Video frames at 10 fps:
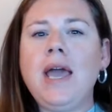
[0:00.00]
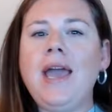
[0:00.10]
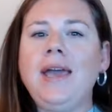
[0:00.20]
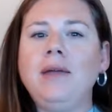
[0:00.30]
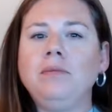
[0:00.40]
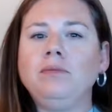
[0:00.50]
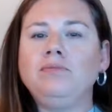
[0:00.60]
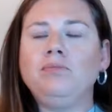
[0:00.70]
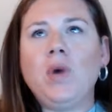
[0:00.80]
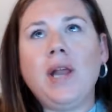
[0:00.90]
and
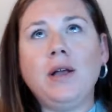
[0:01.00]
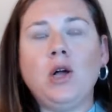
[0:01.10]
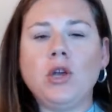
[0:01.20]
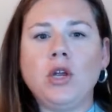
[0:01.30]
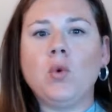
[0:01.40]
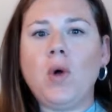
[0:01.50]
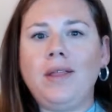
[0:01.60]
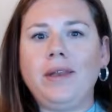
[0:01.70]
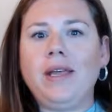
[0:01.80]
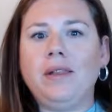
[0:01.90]
what I call your
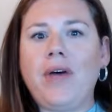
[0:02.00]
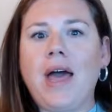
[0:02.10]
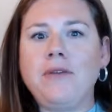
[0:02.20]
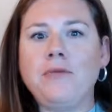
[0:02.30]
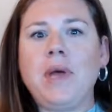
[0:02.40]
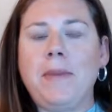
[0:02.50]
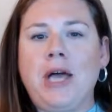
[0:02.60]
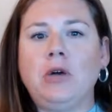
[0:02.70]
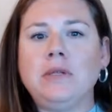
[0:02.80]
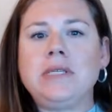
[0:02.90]
quality of life
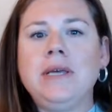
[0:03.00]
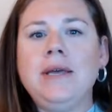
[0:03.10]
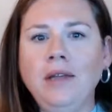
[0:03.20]
amount.